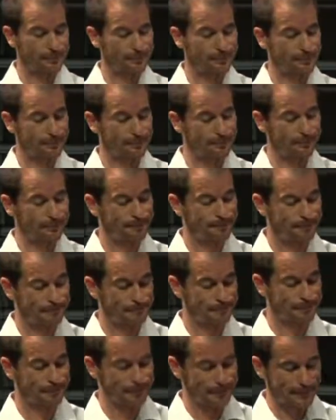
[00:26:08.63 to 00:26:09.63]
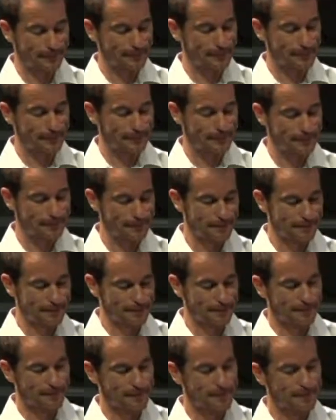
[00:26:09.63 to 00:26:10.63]

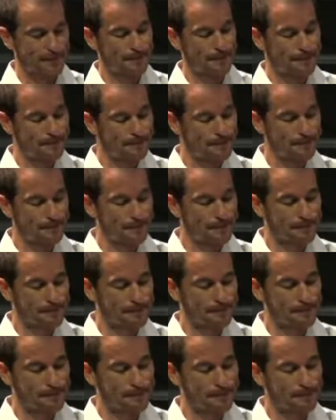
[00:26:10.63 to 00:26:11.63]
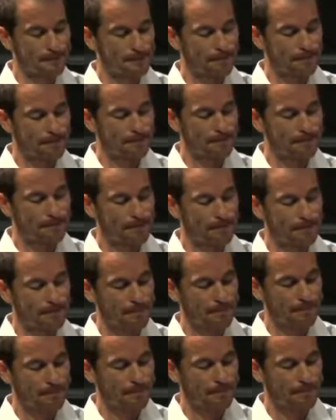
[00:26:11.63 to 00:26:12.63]

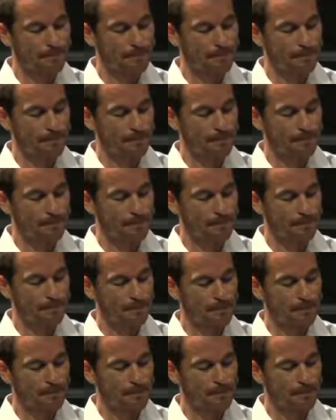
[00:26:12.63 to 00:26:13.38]
Nothing is said.